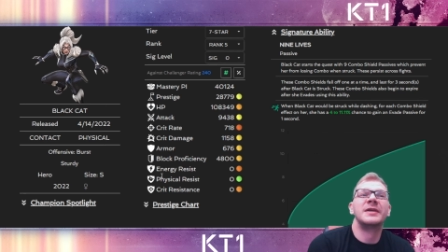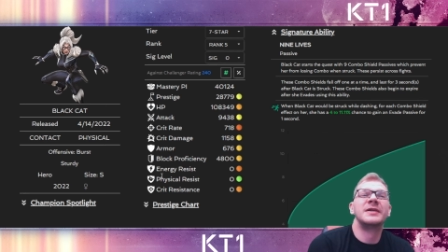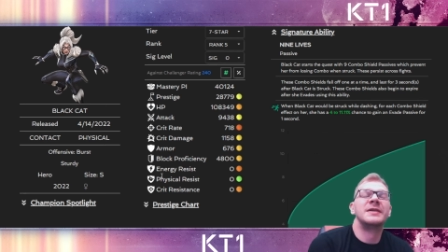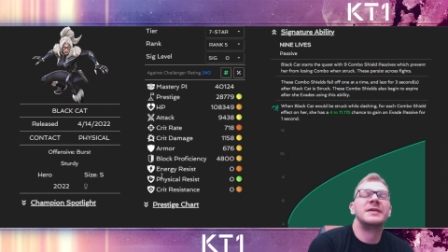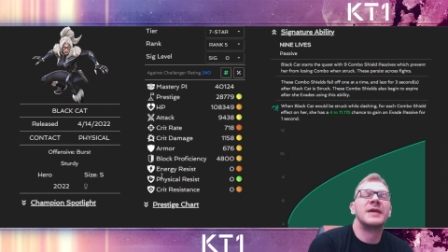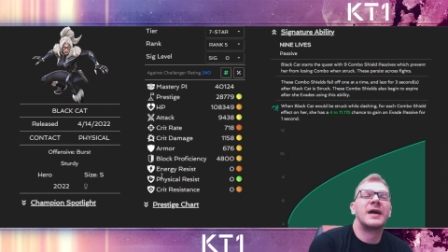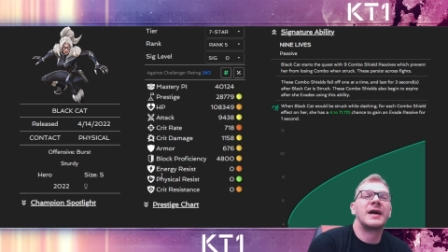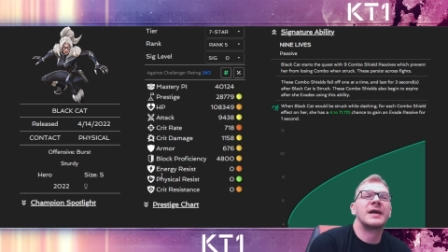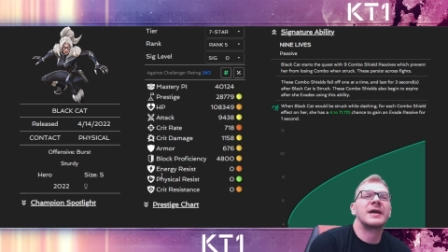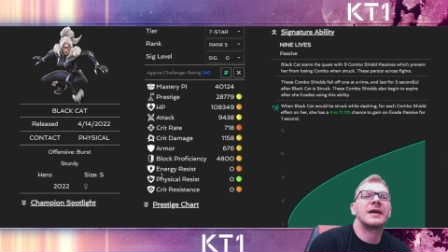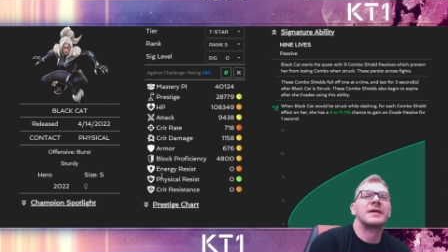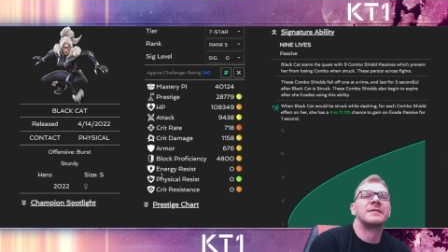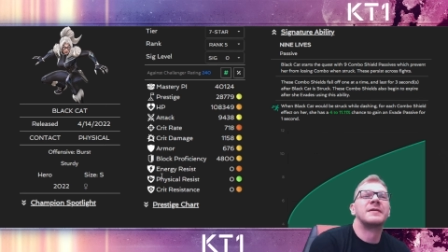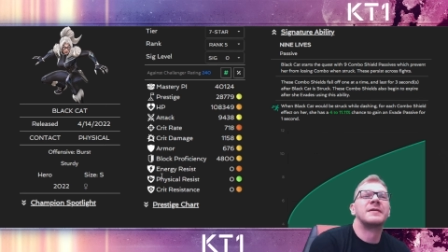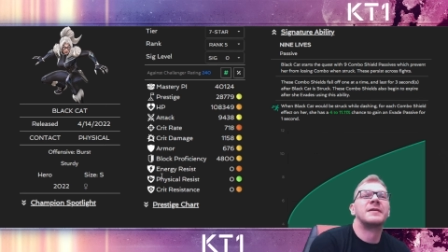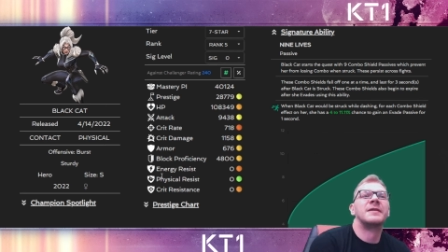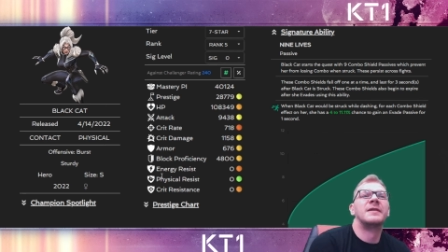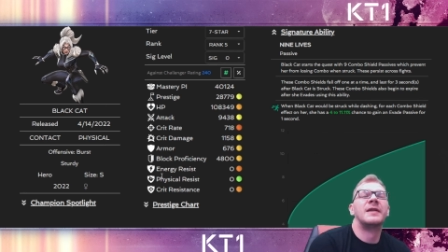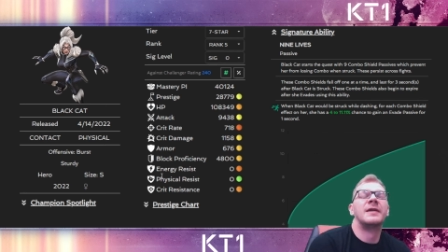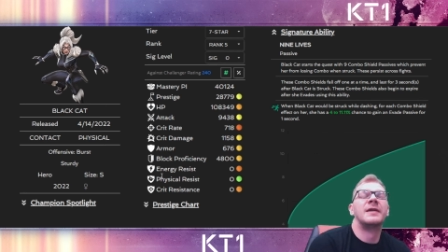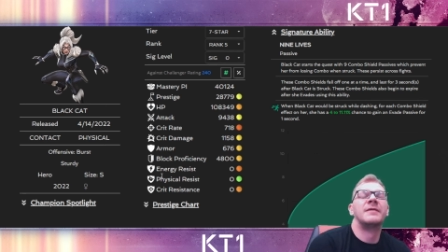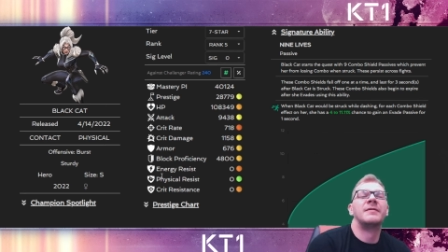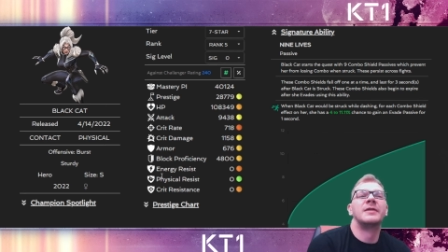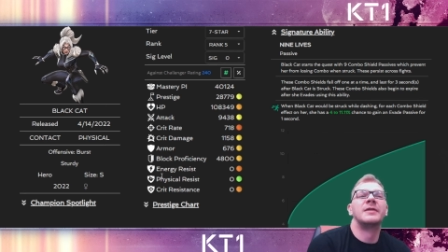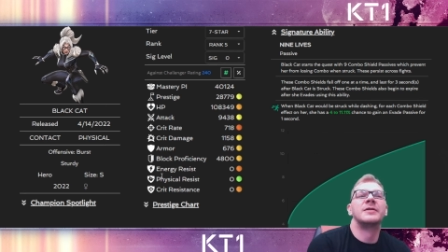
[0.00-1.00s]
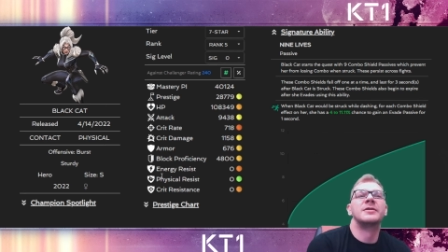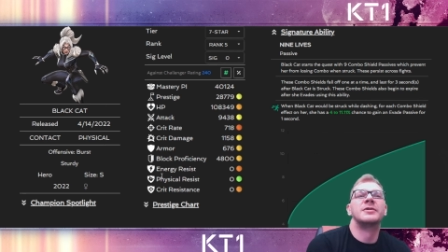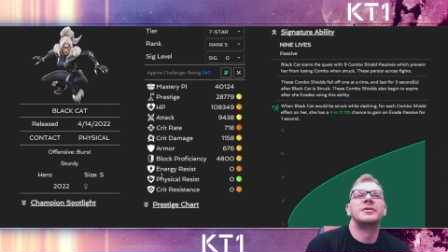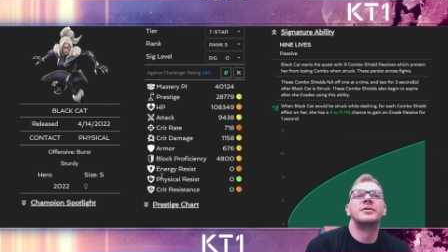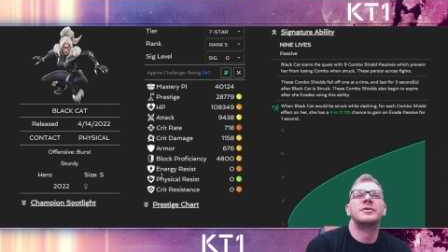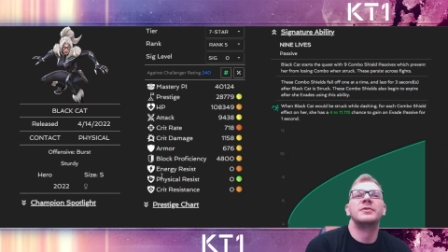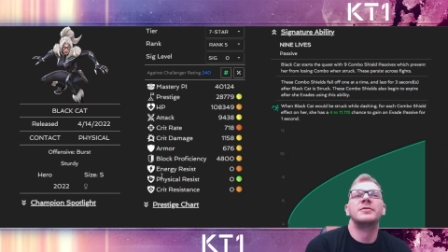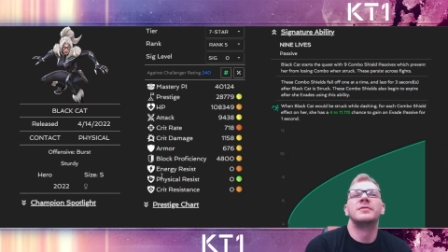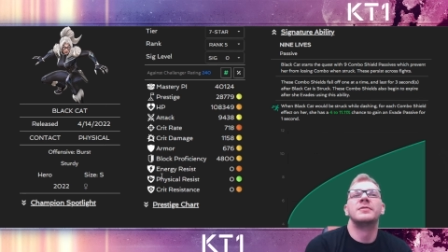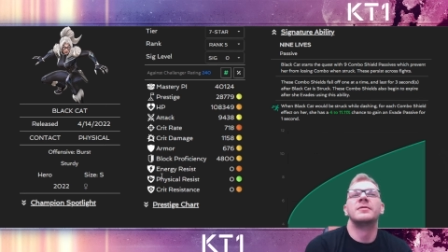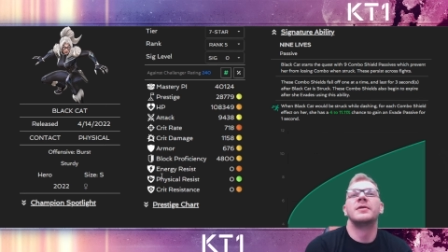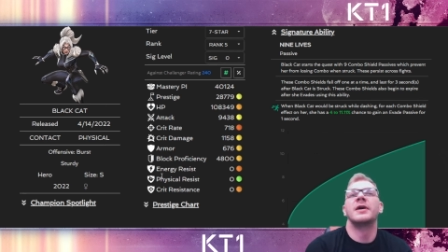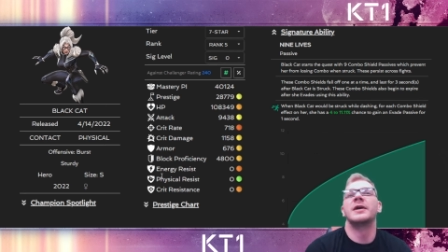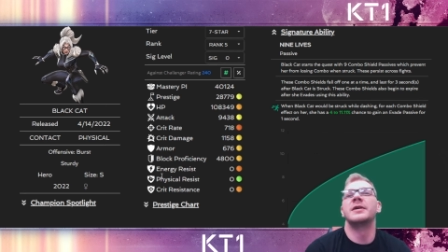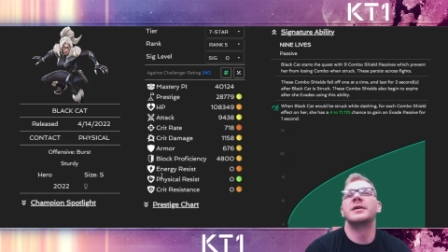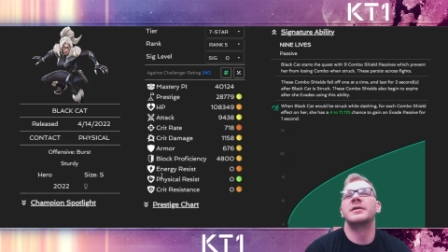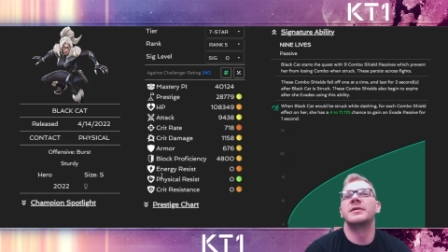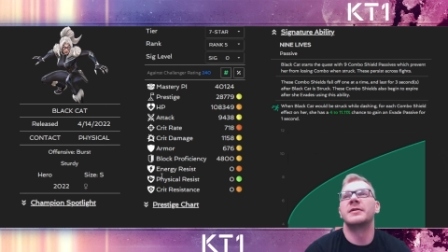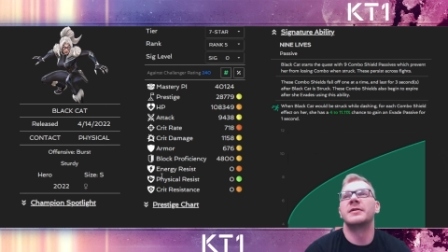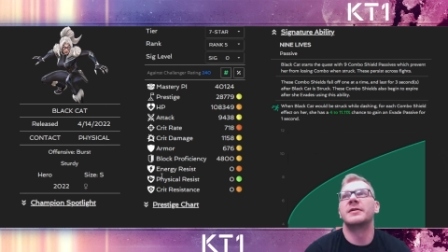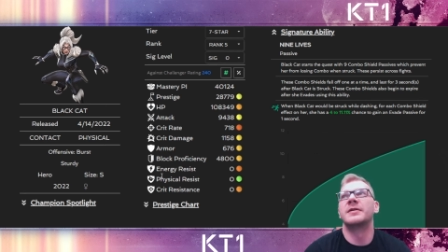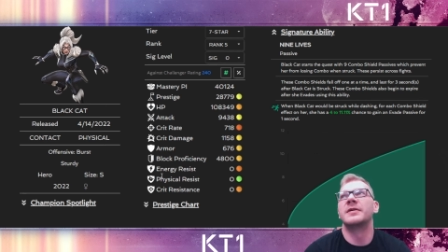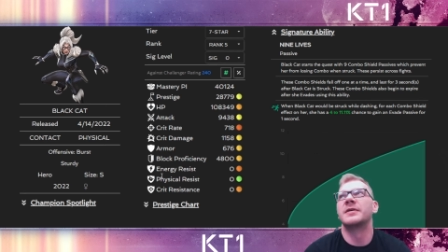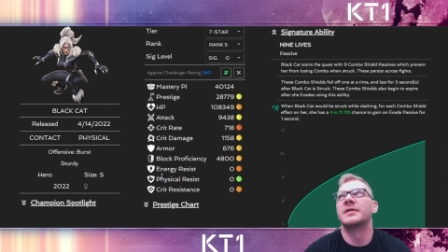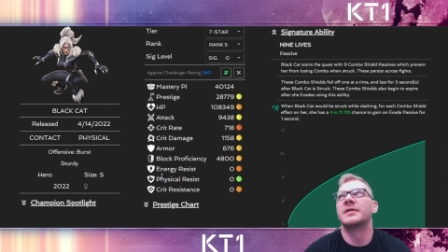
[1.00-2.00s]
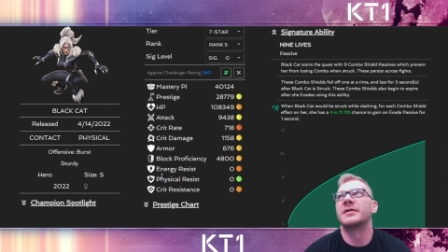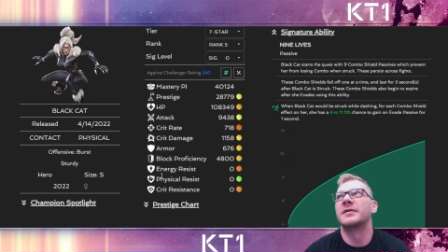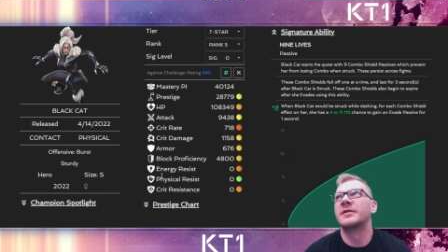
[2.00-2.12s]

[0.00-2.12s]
die after the level 2 and